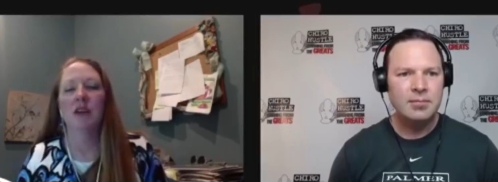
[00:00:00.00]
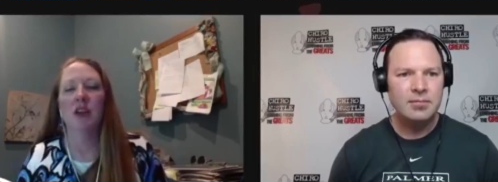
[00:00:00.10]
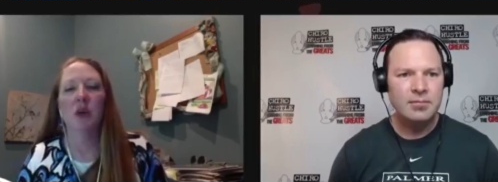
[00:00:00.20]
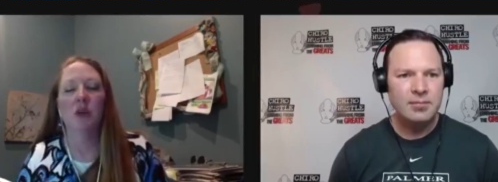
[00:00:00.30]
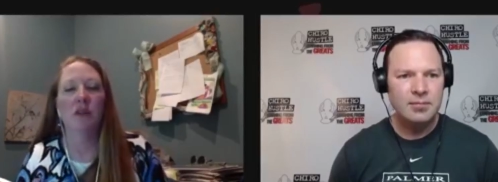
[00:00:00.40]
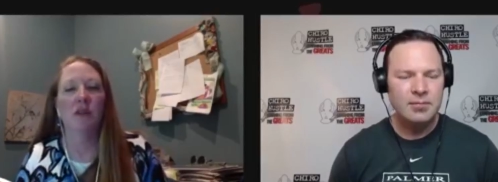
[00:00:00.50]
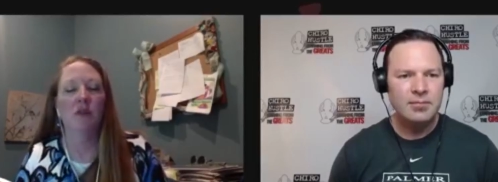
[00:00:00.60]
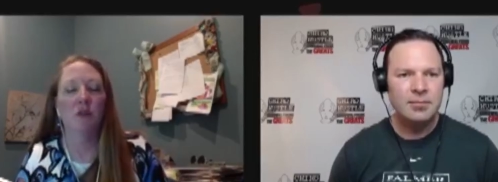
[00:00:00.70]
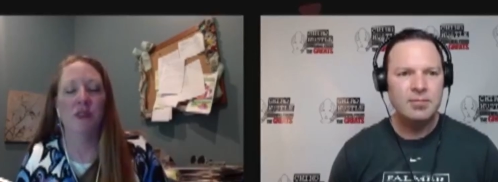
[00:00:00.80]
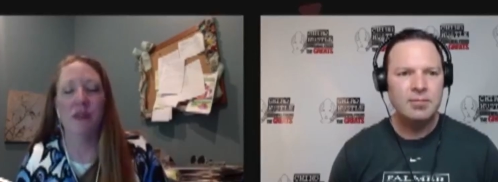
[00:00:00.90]
Speaker 1: you know when
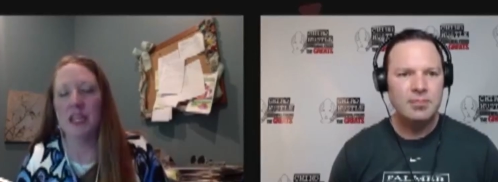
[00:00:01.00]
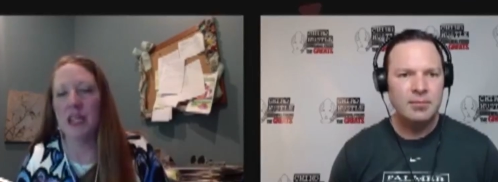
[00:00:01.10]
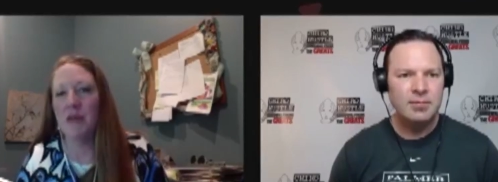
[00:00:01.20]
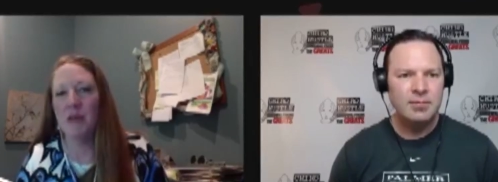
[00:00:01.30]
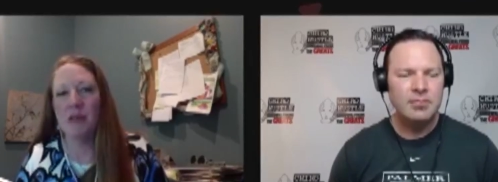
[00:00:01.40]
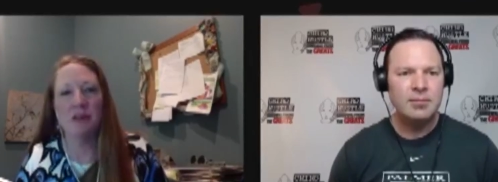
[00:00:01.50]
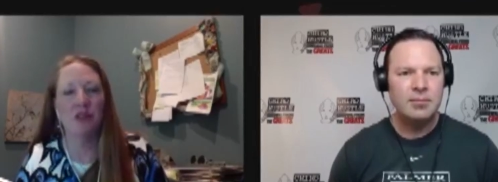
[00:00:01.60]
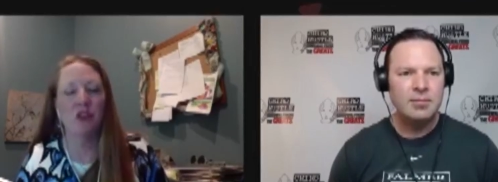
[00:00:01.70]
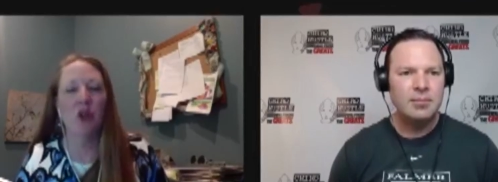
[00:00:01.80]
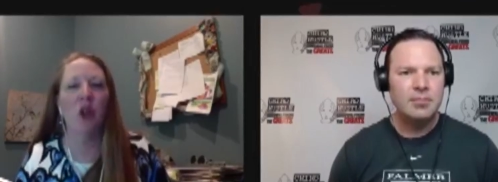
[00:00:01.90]
the when the team
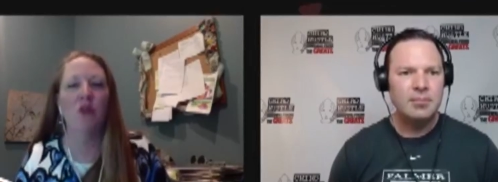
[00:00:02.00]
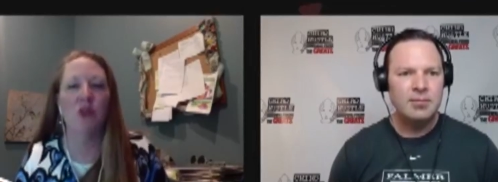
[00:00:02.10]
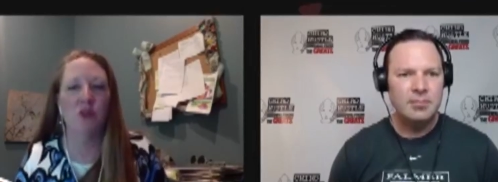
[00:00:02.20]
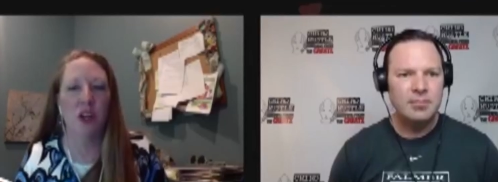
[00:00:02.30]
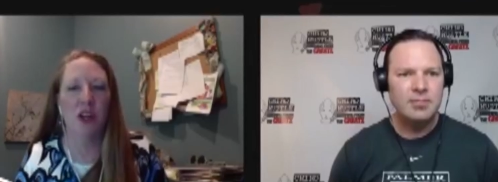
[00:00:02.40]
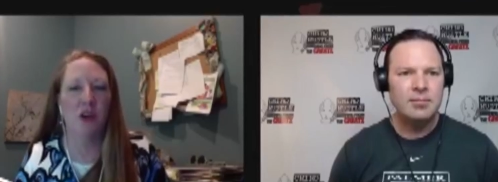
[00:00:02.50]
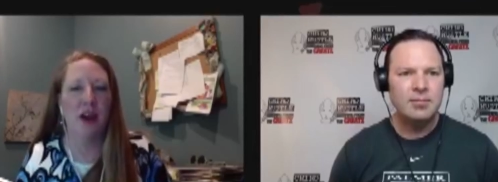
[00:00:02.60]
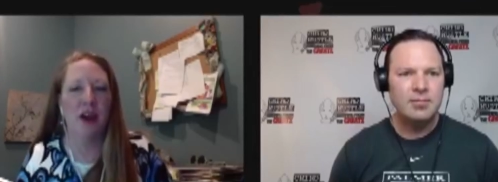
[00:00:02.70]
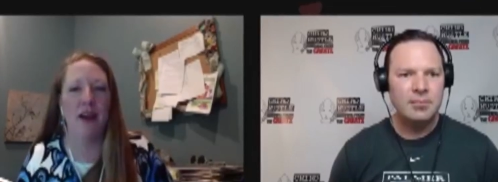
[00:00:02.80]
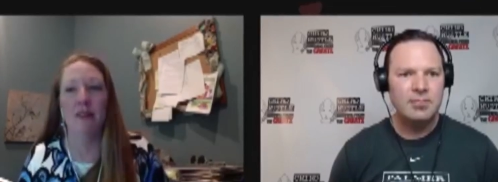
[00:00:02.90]
is close to where you're
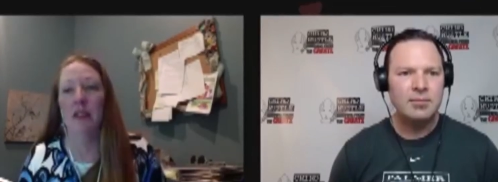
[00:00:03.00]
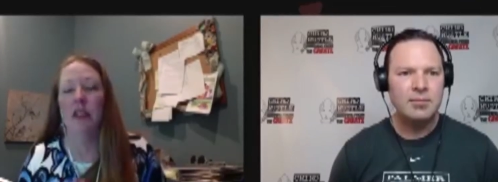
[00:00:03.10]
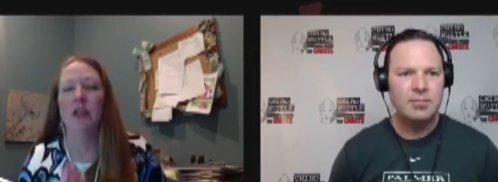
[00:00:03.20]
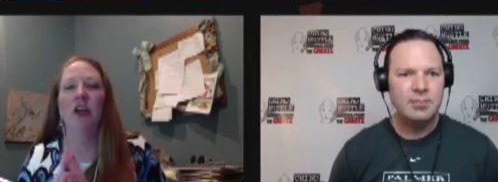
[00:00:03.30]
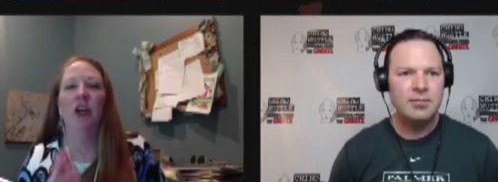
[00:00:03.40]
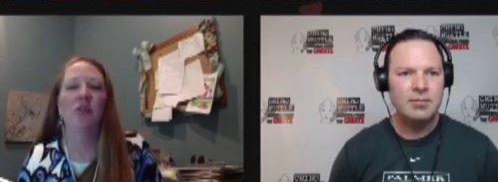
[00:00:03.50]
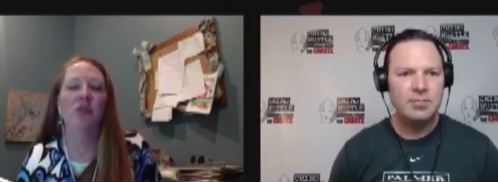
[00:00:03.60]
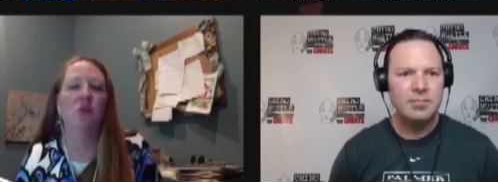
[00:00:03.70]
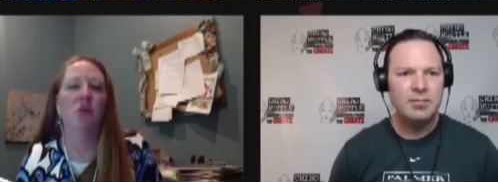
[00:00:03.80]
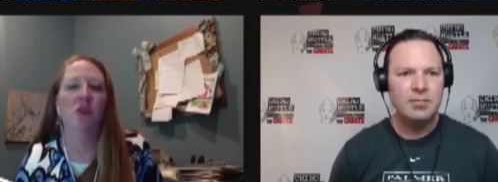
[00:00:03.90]
at go
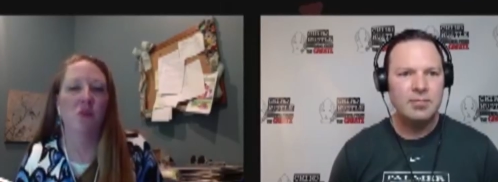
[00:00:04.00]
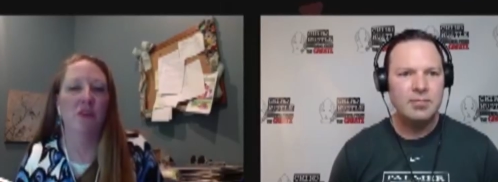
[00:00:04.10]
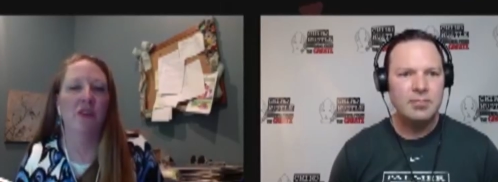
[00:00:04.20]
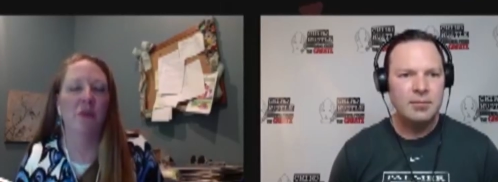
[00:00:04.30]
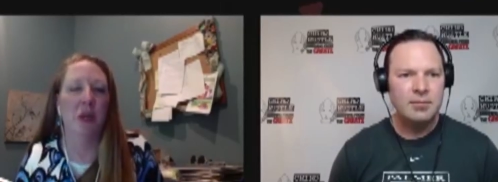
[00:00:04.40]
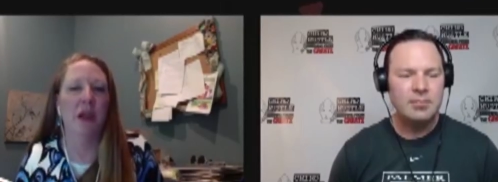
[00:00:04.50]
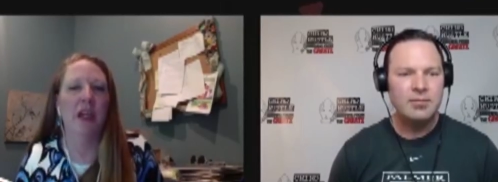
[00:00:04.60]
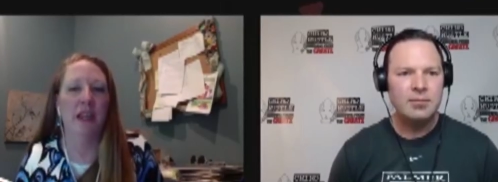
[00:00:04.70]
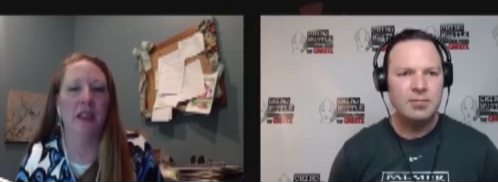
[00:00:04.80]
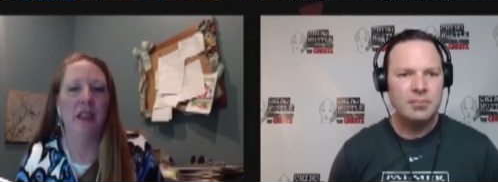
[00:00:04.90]
support them when they're
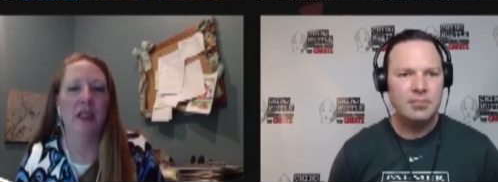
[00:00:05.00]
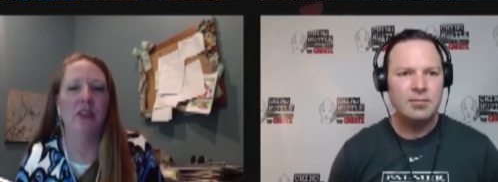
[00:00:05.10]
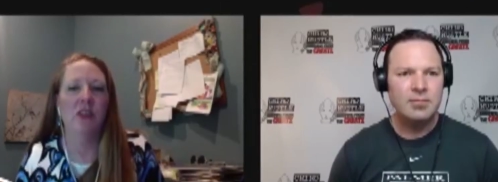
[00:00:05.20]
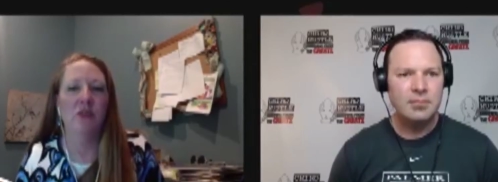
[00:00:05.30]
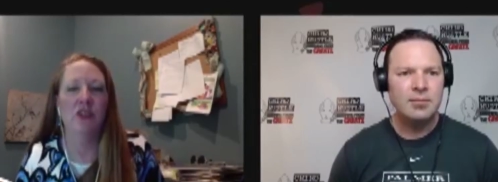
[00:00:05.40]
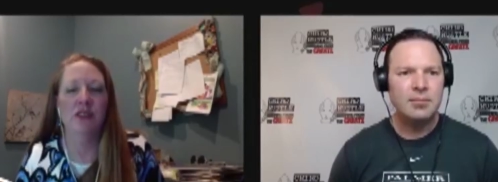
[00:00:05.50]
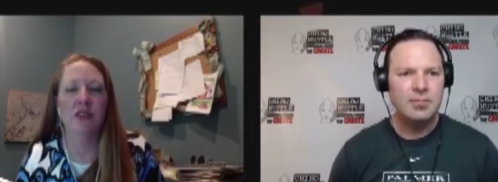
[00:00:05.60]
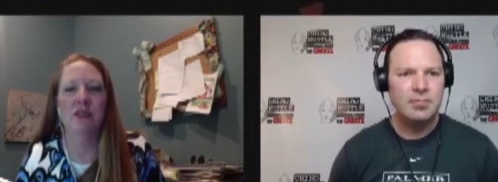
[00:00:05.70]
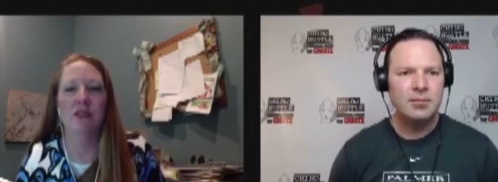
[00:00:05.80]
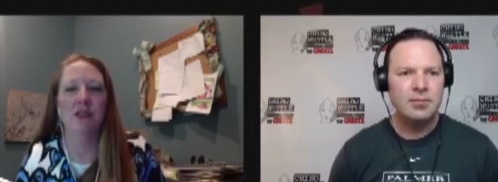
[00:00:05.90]
playing so
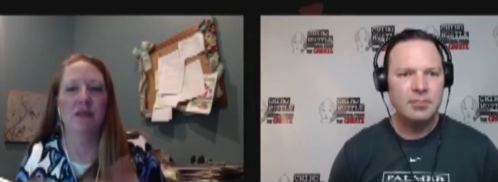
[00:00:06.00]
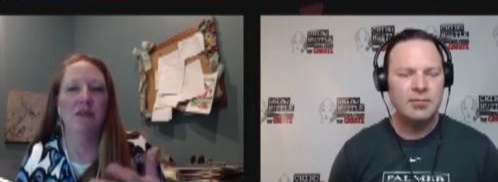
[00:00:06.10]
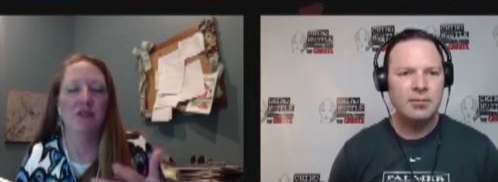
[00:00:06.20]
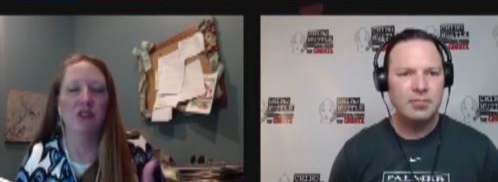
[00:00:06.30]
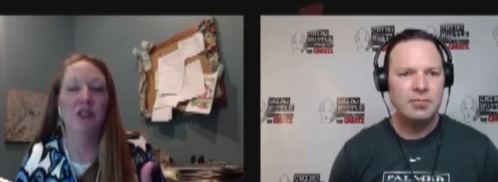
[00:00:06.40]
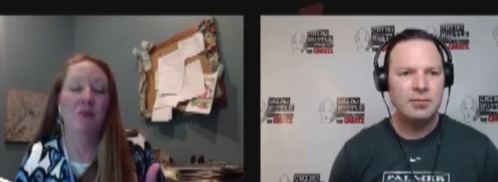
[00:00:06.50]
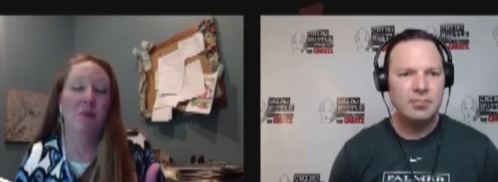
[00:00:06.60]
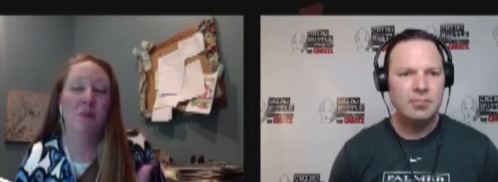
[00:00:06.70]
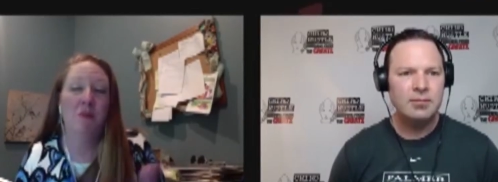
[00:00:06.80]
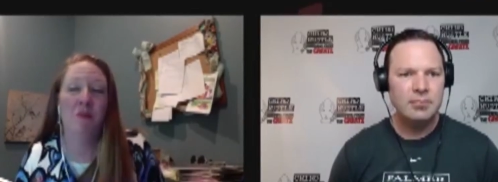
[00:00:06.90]
just
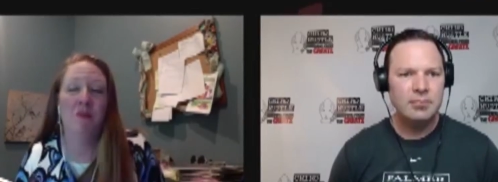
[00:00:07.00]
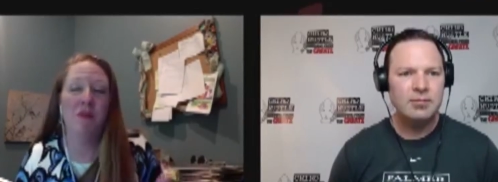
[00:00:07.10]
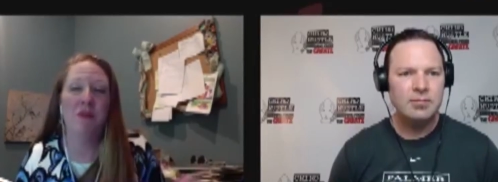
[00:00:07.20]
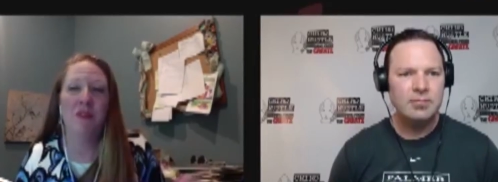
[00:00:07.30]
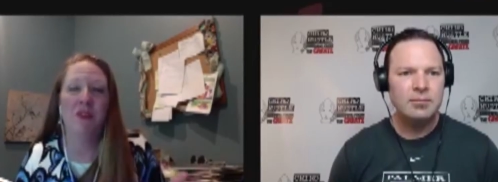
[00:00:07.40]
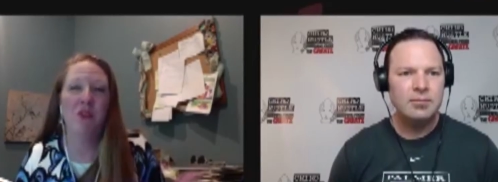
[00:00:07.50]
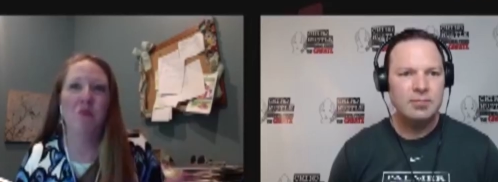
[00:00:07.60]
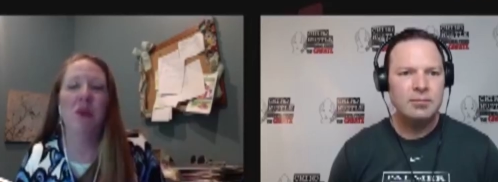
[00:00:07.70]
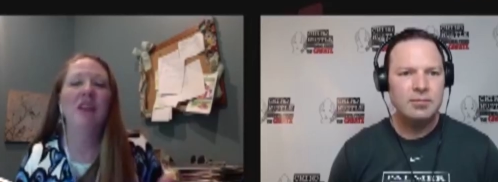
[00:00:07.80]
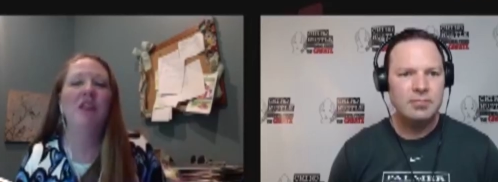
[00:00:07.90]
just there's
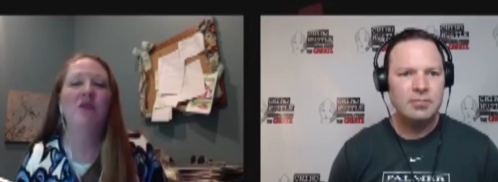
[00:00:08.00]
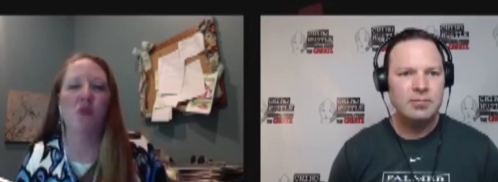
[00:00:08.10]
many